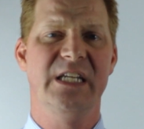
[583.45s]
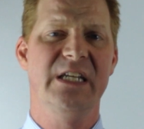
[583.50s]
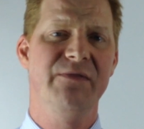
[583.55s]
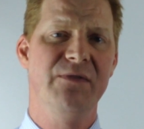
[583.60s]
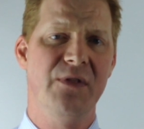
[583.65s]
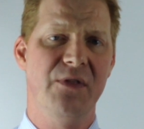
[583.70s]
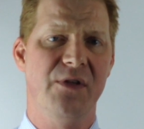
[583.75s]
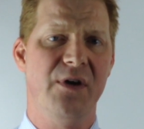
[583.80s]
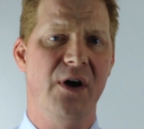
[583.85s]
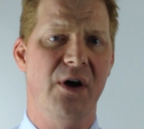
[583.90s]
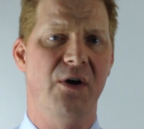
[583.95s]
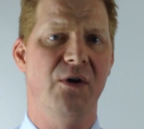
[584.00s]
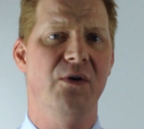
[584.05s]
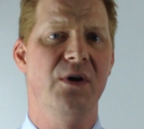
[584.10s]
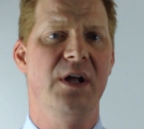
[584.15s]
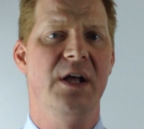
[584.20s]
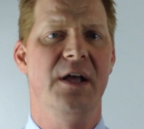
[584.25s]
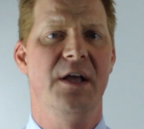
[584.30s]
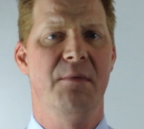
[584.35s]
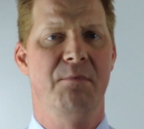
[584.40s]
even
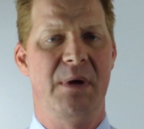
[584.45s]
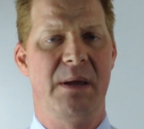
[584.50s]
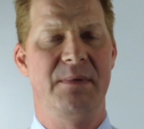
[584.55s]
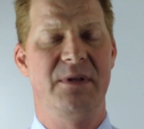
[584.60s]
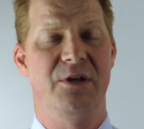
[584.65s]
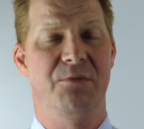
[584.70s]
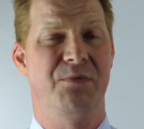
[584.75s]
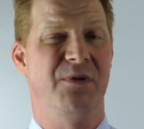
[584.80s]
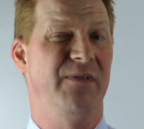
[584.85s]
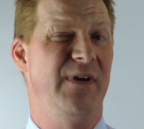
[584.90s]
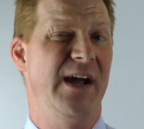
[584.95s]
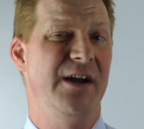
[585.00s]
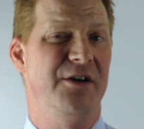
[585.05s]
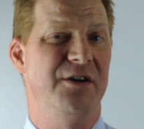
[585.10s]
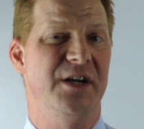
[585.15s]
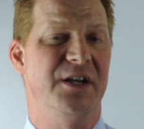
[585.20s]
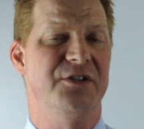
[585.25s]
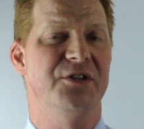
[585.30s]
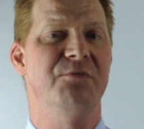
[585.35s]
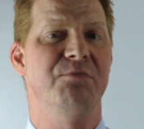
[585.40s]
though maybe the provider
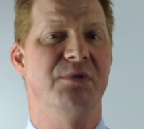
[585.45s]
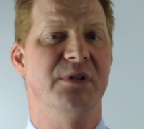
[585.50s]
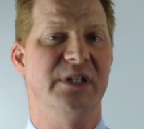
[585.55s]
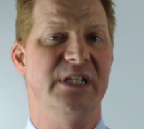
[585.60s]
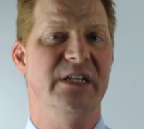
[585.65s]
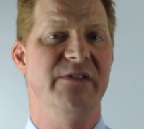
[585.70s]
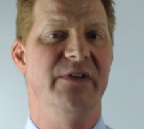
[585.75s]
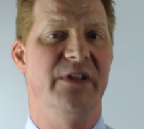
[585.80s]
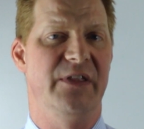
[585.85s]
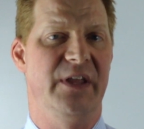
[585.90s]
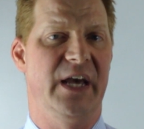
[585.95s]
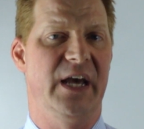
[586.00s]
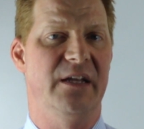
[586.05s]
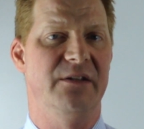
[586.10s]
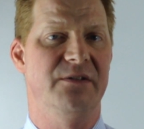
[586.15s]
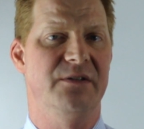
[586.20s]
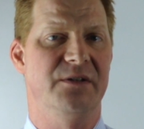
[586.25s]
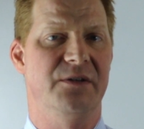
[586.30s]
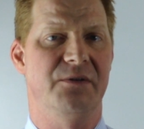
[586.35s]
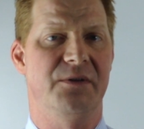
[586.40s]
doesn't believe in
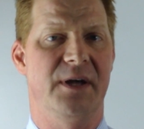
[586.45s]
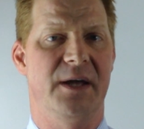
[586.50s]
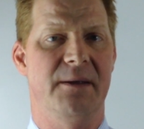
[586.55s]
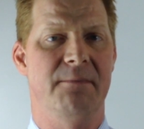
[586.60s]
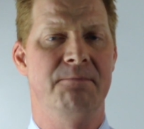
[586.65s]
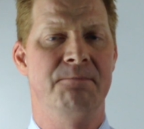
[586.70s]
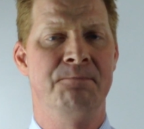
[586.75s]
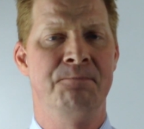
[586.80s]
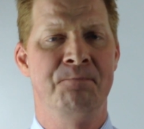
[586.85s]
that, okay?